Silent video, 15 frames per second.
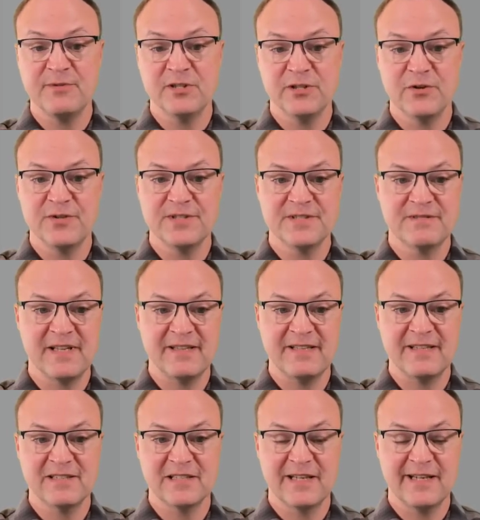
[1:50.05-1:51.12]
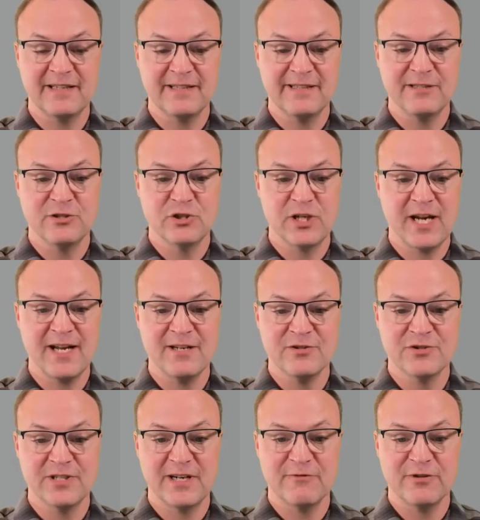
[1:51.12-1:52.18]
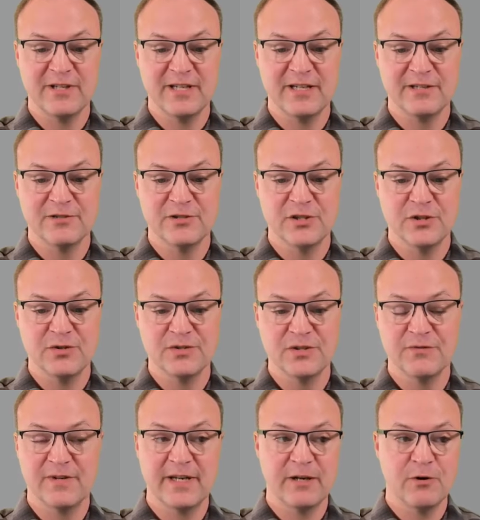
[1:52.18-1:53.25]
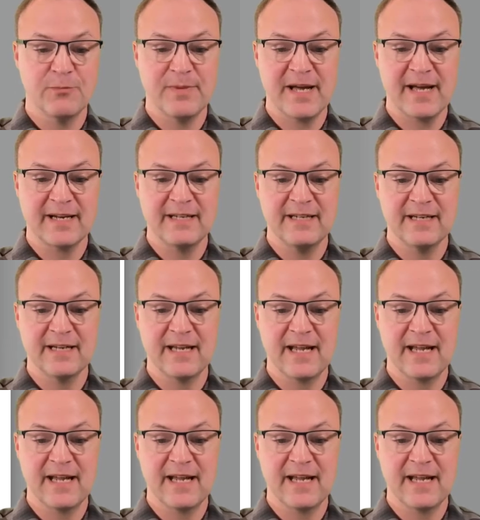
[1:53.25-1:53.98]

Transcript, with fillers: you'll notice that they slightly change and everything too. So if I go back and hit